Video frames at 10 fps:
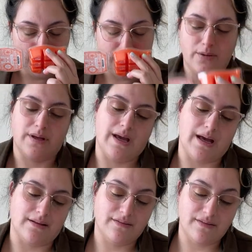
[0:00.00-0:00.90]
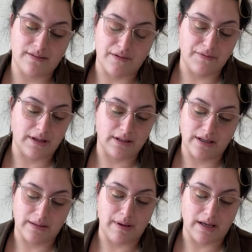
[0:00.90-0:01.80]
Oh yeah, this is
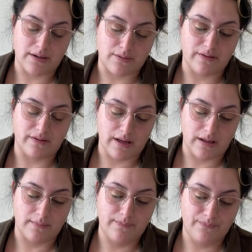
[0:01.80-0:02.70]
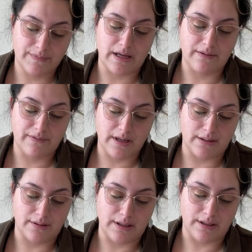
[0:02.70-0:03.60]
definitely a bakery scent.
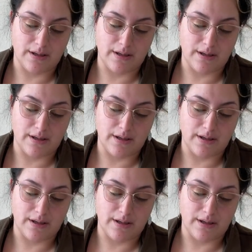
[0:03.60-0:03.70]
Definitely.